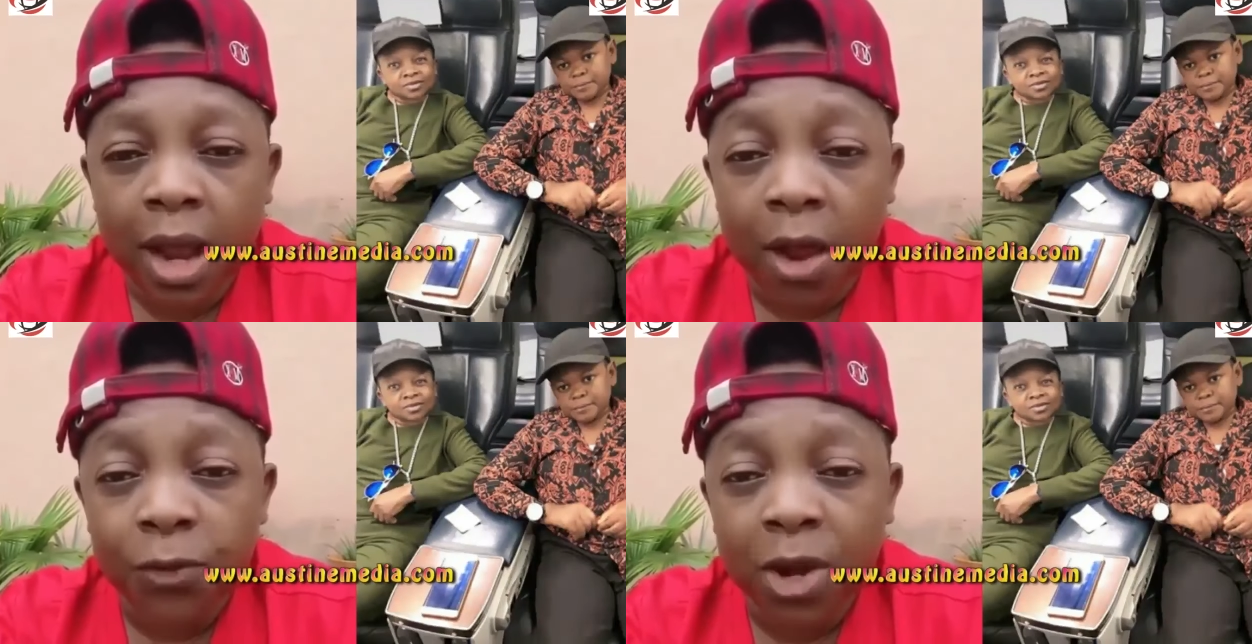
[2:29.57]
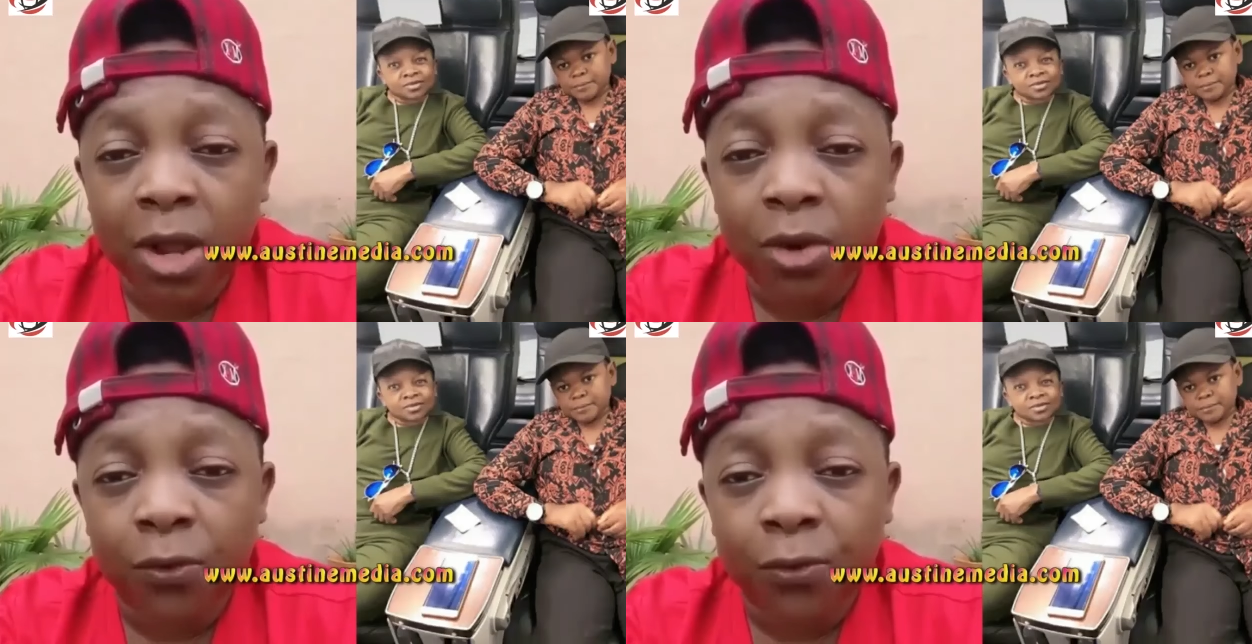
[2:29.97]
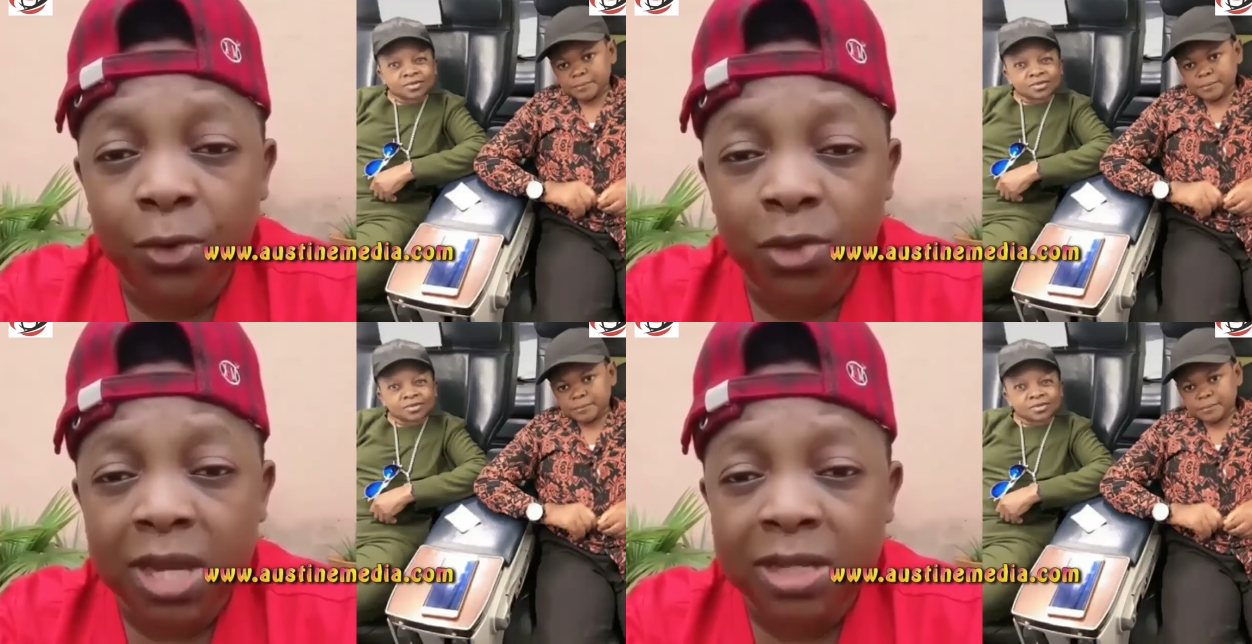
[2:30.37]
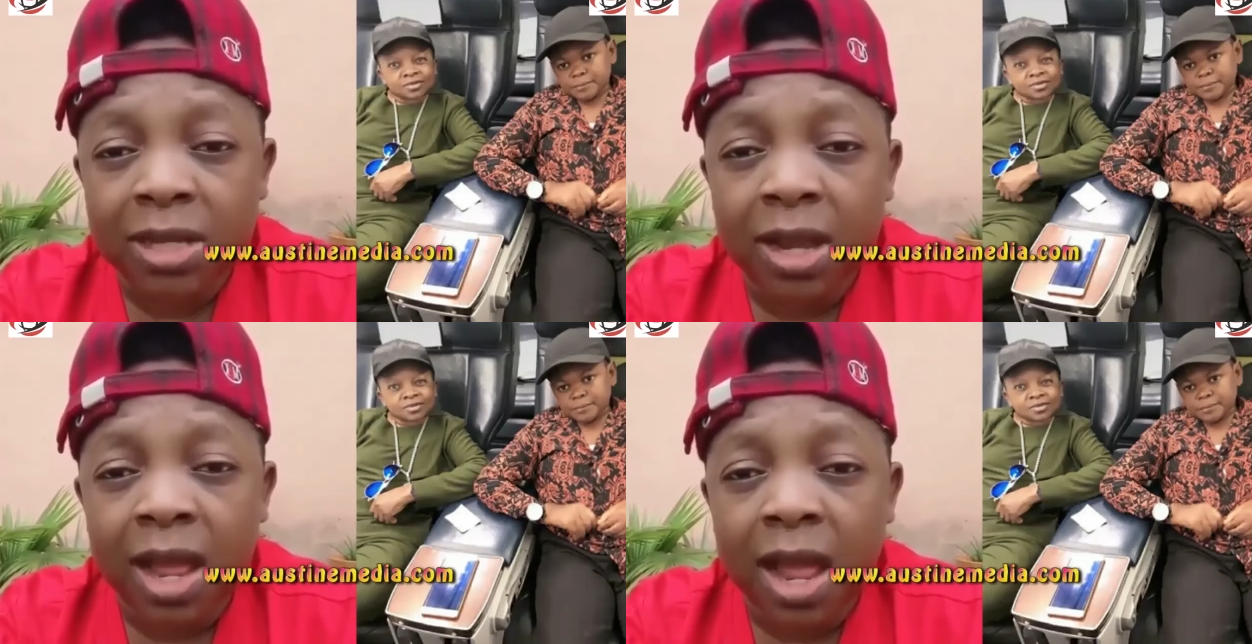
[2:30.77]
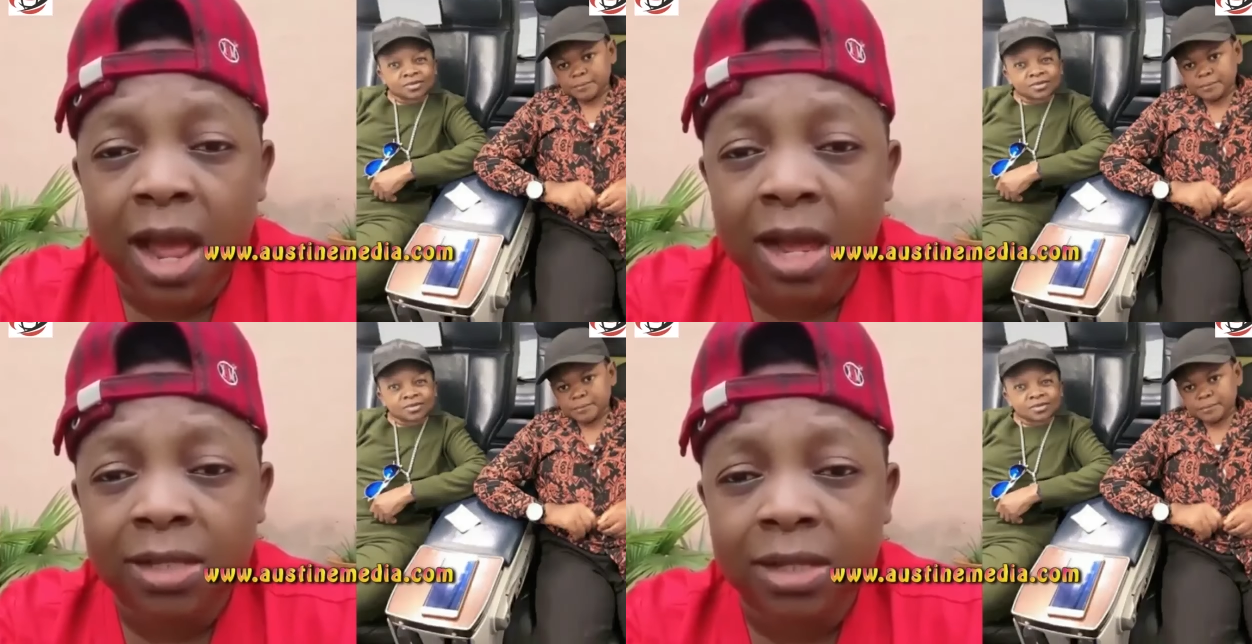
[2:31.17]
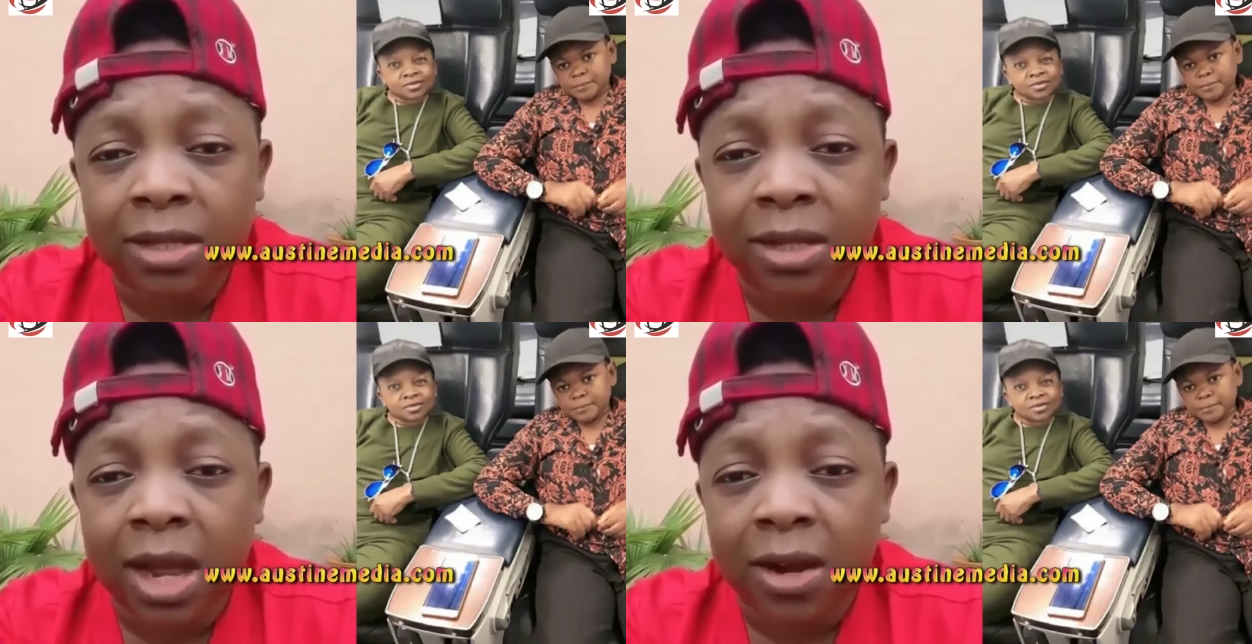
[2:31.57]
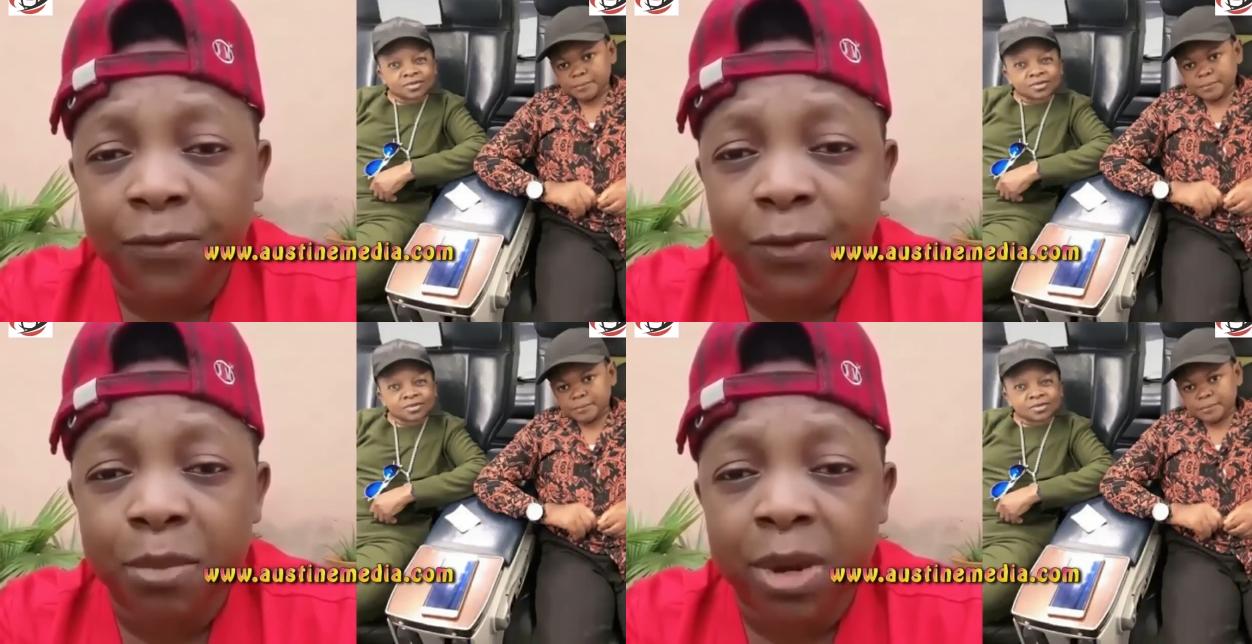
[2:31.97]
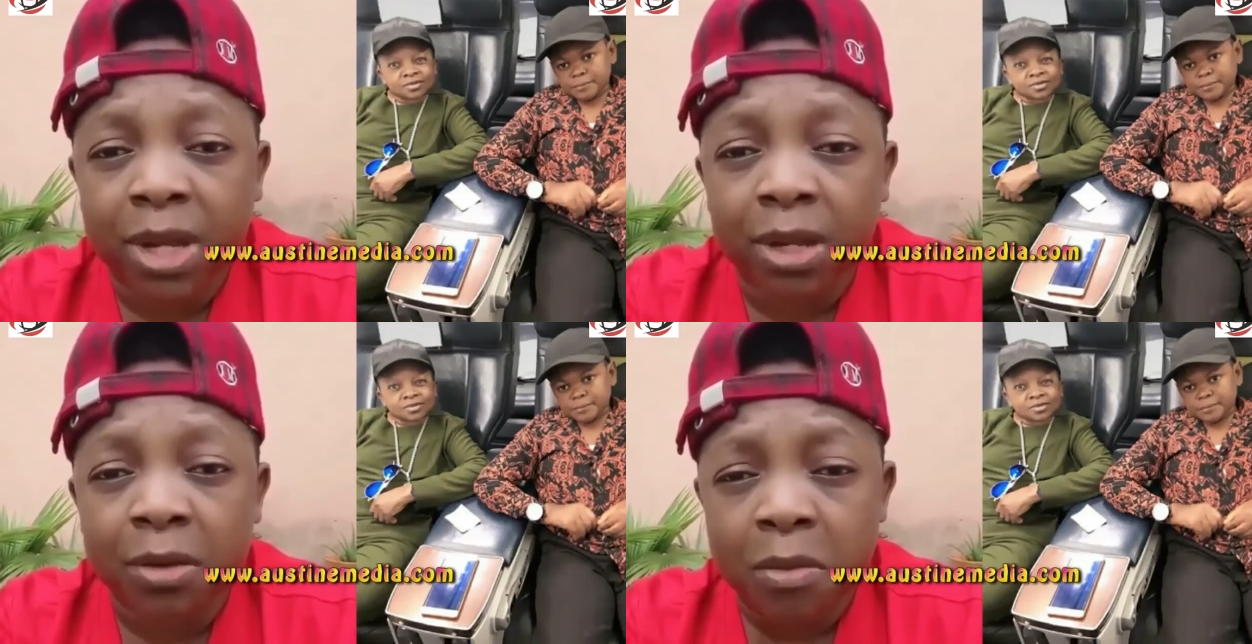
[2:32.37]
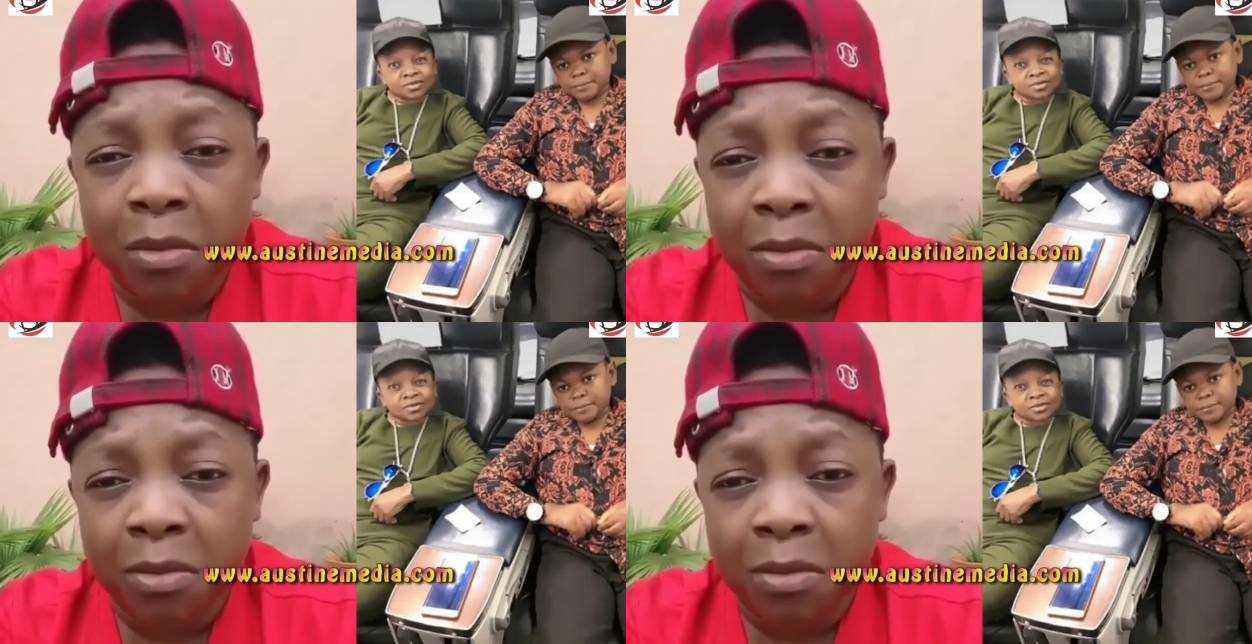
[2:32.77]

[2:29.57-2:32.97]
Speaker 1: Have you heard of Notasa Acting and Filmmaking